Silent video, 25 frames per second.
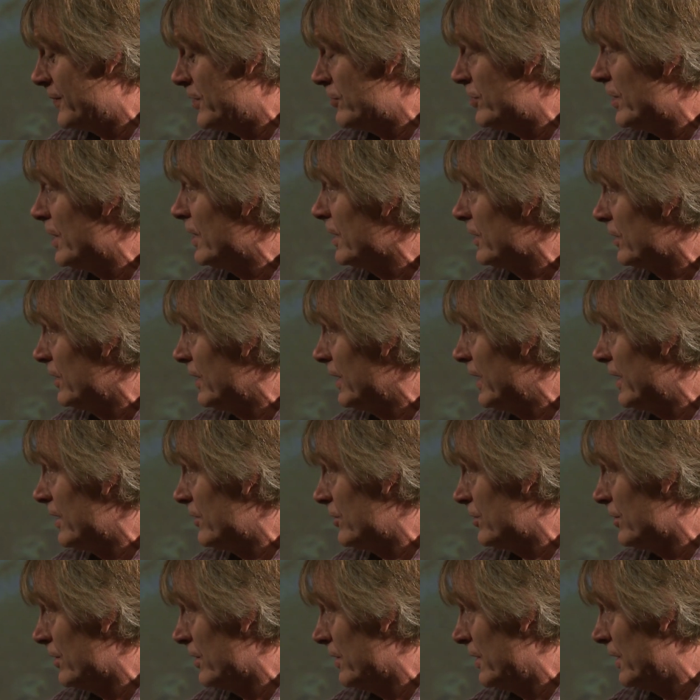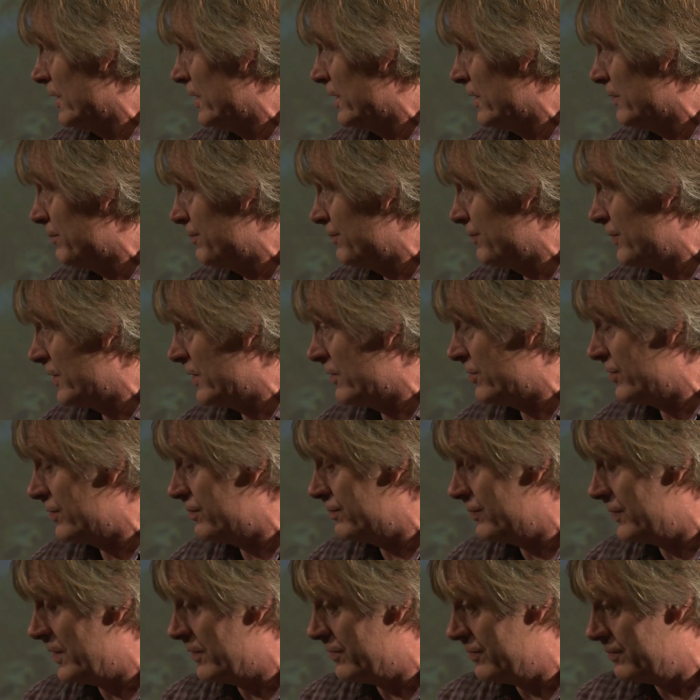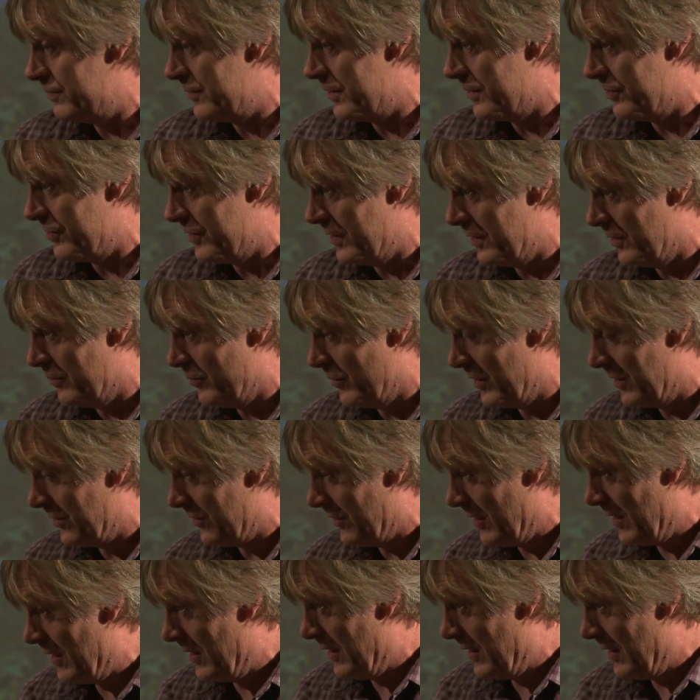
Wagner later on in the film, which